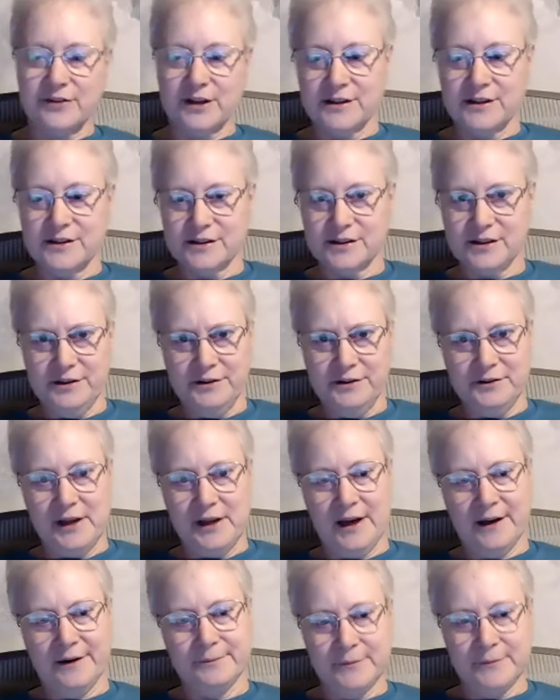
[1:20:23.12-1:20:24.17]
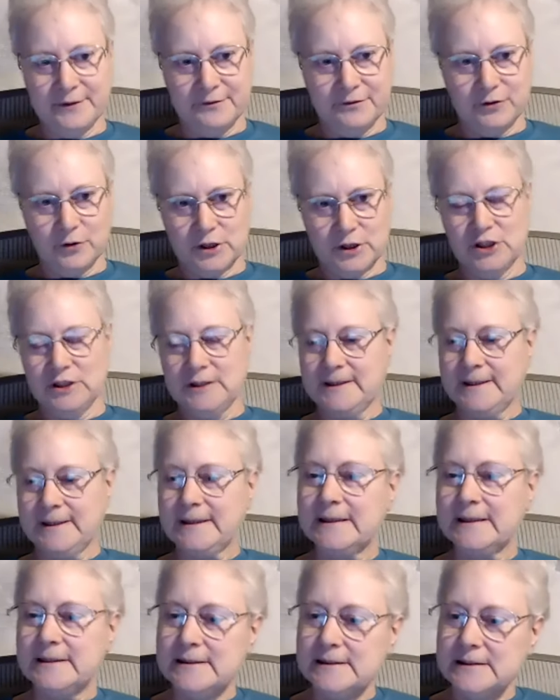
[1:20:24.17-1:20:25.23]
to consider that, unfortunately.
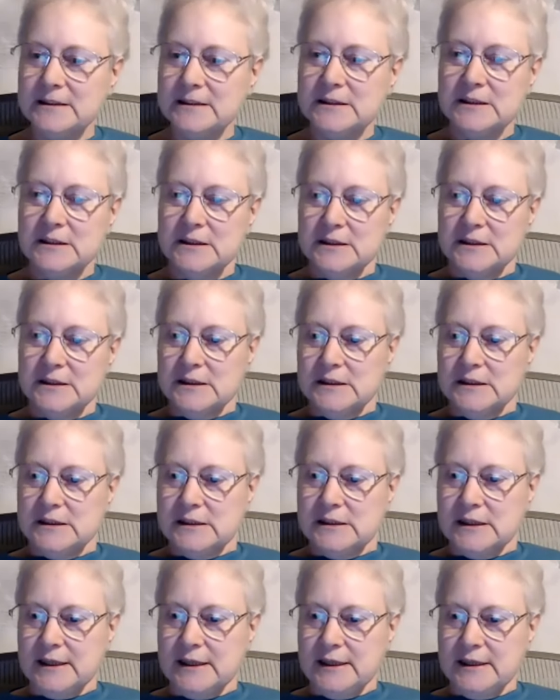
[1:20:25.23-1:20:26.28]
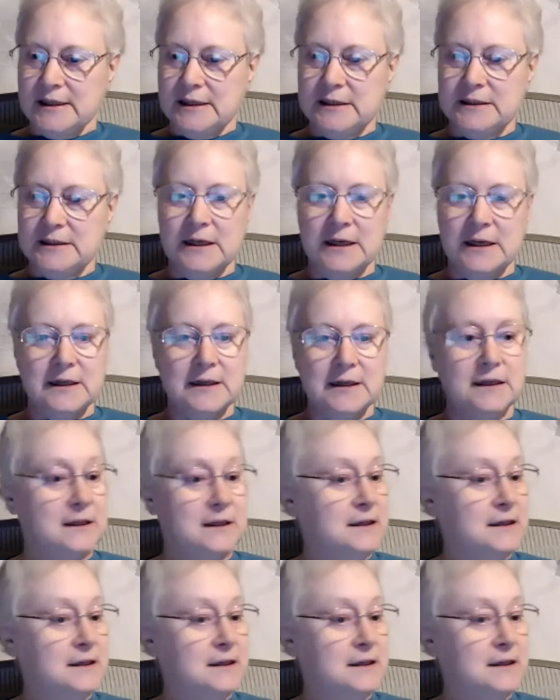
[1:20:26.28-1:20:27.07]
And uh,